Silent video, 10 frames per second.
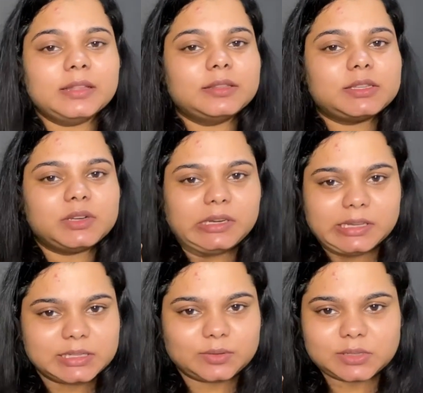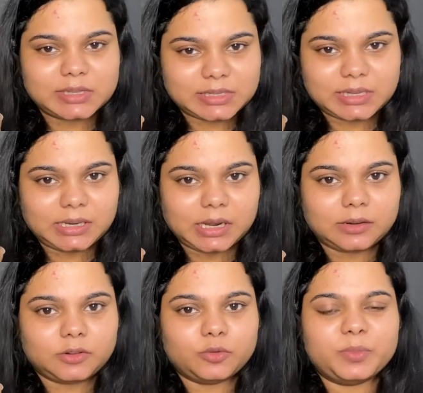This retails for
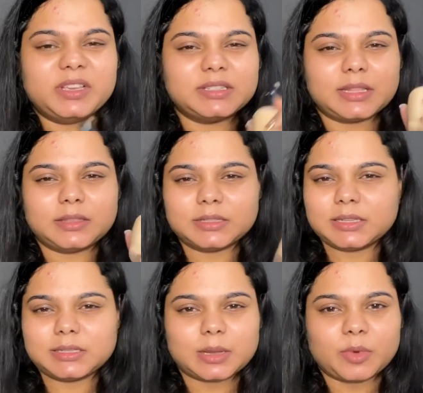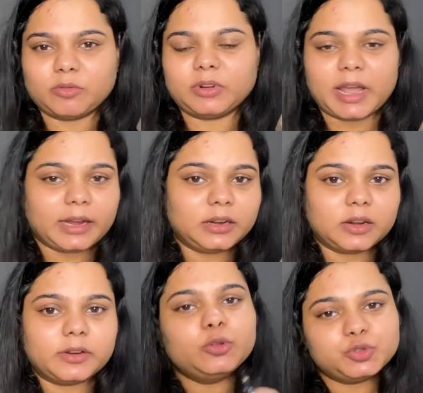1600 rupees and this is about 900.